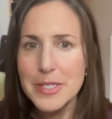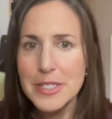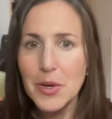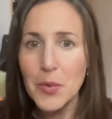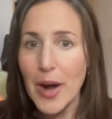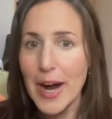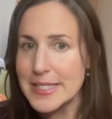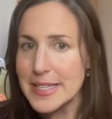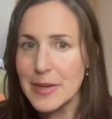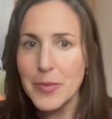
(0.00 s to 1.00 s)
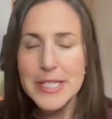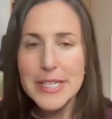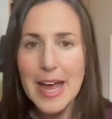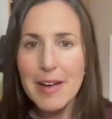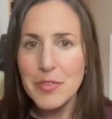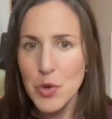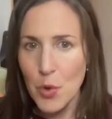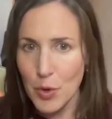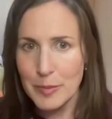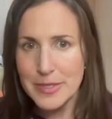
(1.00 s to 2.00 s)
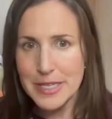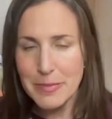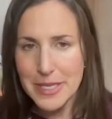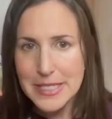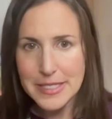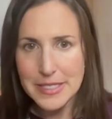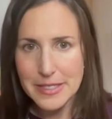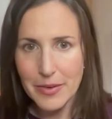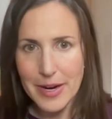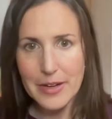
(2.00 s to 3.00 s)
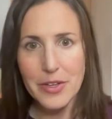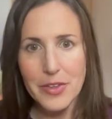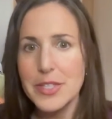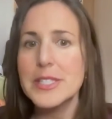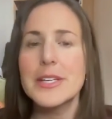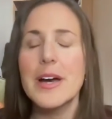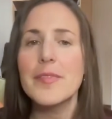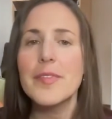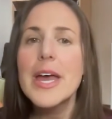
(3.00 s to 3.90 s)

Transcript: still rising and we didn't have norms in business around all this stuff.